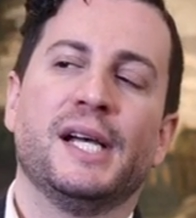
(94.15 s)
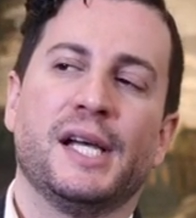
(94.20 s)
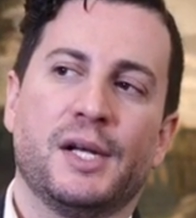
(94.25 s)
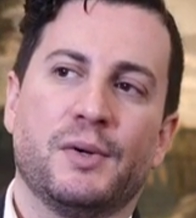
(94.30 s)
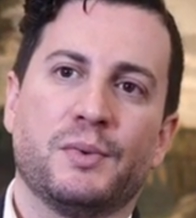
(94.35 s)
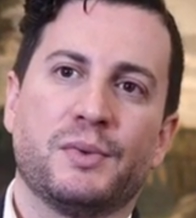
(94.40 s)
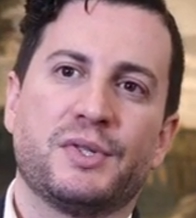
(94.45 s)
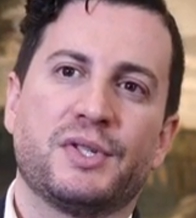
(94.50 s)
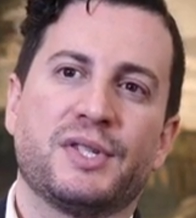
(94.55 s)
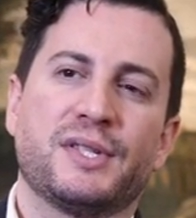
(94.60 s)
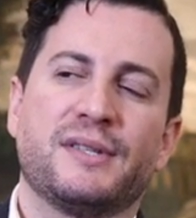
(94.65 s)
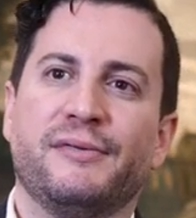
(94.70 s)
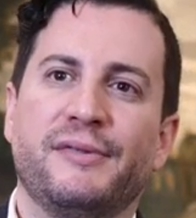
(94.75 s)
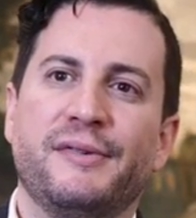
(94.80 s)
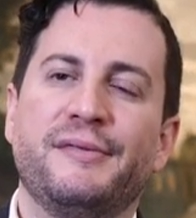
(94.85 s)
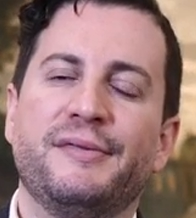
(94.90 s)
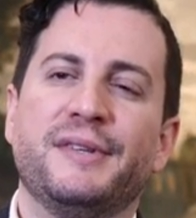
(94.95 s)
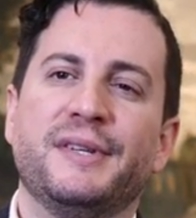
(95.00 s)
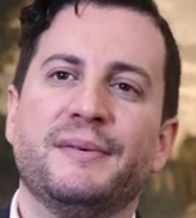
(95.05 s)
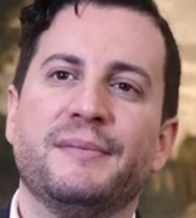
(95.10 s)
And it was just
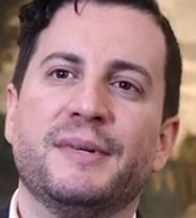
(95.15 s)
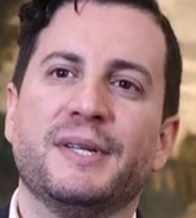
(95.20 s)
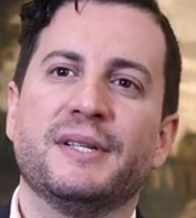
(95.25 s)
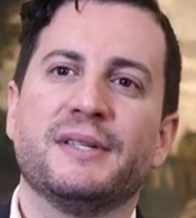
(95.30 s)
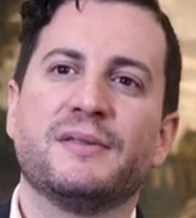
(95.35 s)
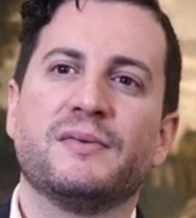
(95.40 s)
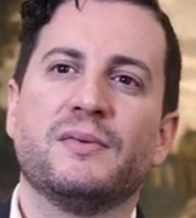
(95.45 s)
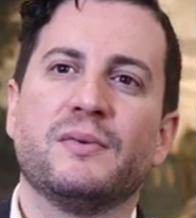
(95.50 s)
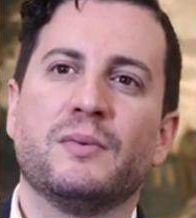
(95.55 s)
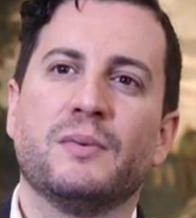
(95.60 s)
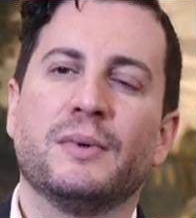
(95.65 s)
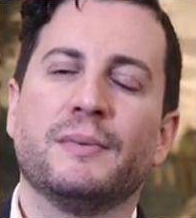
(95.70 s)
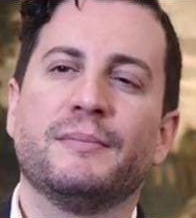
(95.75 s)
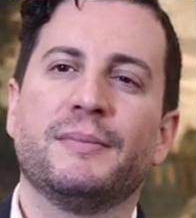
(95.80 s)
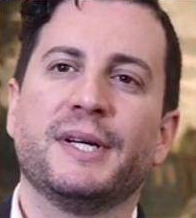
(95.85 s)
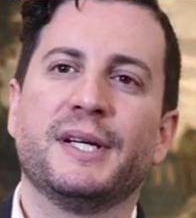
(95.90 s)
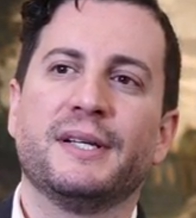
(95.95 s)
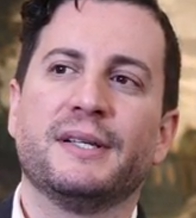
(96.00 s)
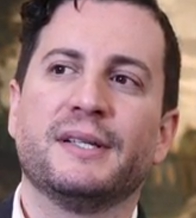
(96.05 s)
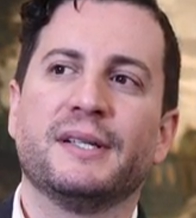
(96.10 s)
15 minutes for one
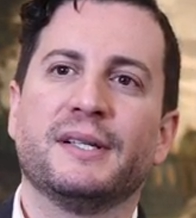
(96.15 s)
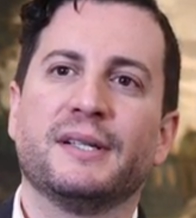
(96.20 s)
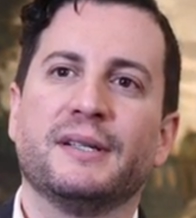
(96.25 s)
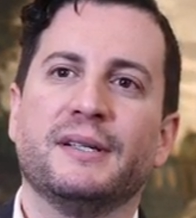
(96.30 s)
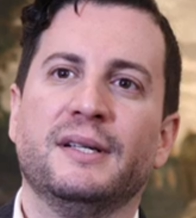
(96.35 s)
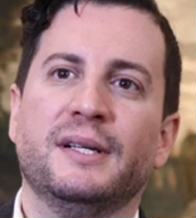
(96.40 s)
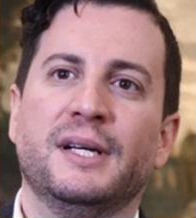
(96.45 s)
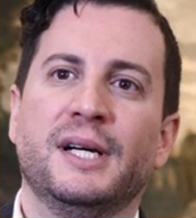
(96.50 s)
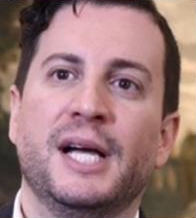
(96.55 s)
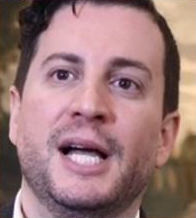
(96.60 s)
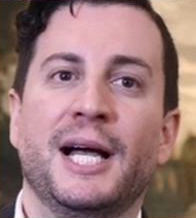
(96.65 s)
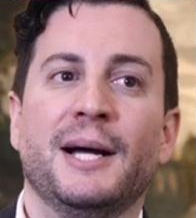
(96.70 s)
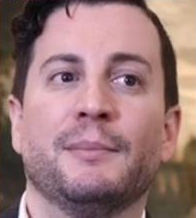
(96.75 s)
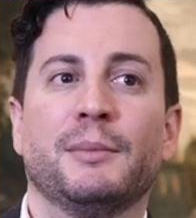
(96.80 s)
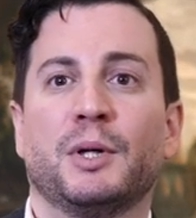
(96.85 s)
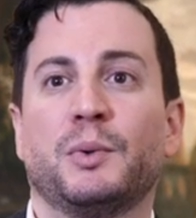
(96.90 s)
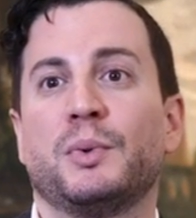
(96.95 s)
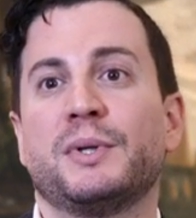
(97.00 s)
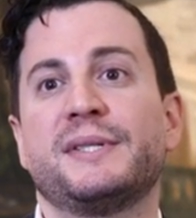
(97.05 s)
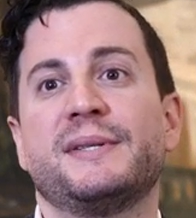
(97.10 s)
painting.
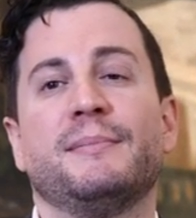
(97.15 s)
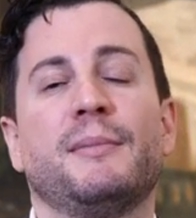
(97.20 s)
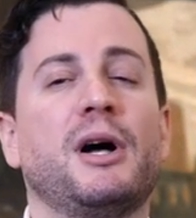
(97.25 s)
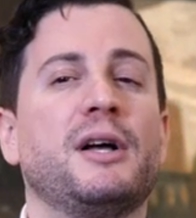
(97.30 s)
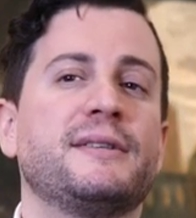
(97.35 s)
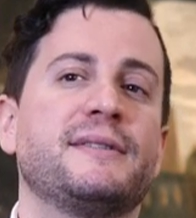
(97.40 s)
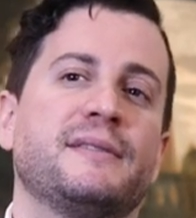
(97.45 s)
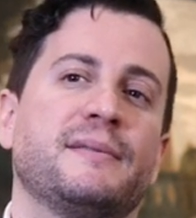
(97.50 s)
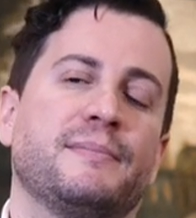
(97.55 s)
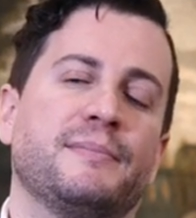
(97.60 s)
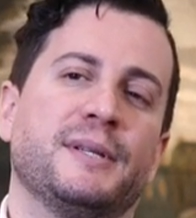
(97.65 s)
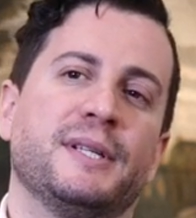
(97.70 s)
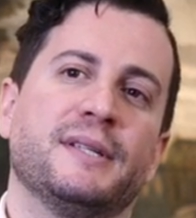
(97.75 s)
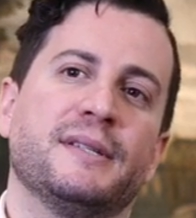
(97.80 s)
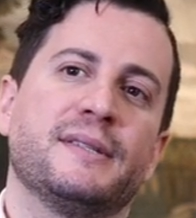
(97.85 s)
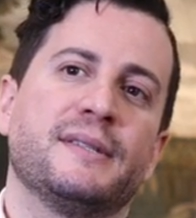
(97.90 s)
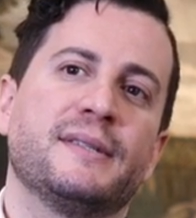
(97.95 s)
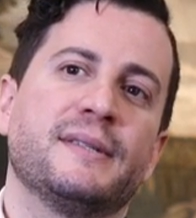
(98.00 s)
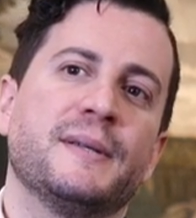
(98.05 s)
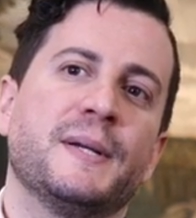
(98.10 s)
But it was a
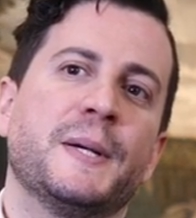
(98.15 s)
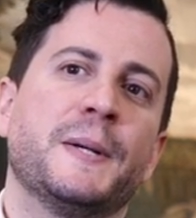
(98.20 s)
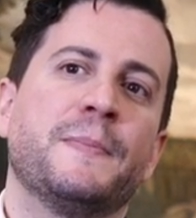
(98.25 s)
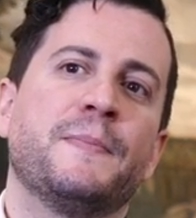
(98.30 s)
masterpiece.